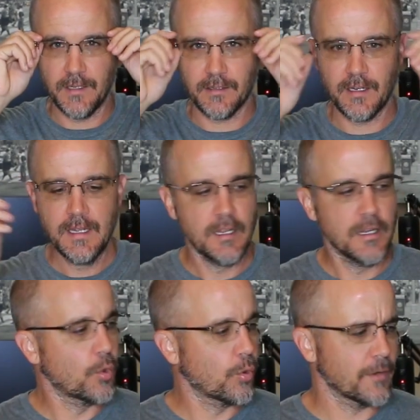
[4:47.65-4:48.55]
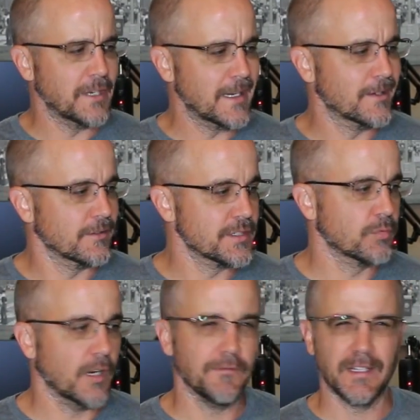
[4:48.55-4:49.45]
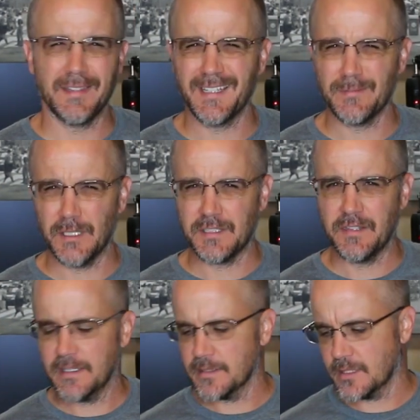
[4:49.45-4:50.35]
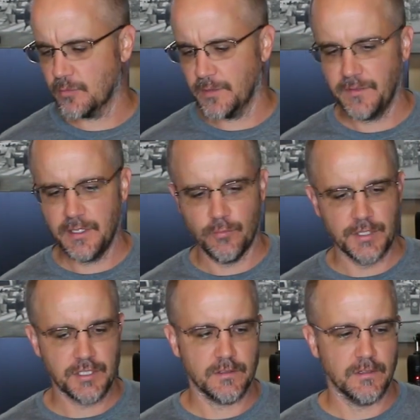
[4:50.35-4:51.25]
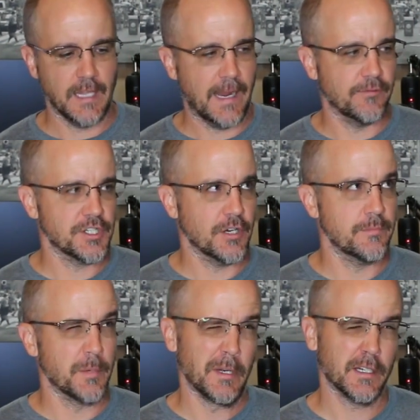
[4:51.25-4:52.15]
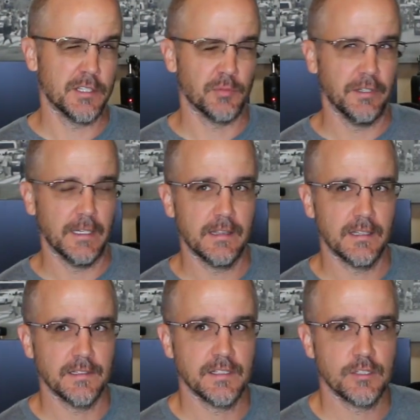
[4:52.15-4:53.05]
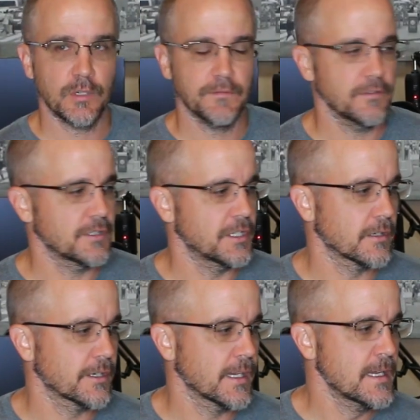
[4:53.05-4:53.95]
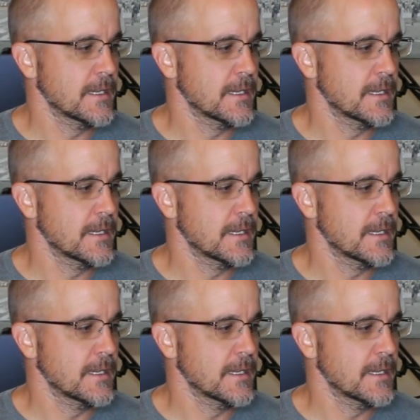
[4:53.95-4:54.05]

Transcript: A quarter of an acre is roughly, I think, about 10,000 square feet, which the average home in America is around 8,000 square foot yard.